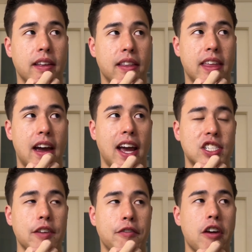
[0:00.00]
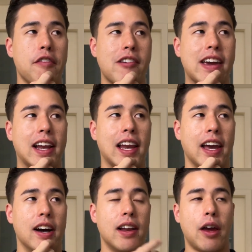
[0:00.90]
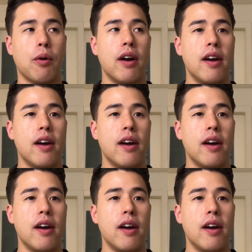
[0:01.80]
they're actually very, very clear. Like,